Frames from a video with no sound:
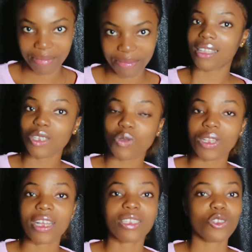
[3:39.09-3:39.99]
This
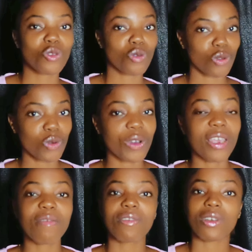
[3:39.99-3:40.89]
will let it to know
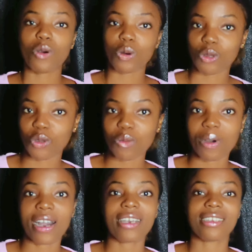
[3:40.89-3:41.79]
if the
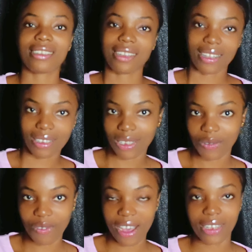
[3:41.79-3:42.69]
consumer is
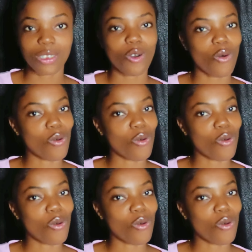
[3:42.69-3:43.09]
satisfied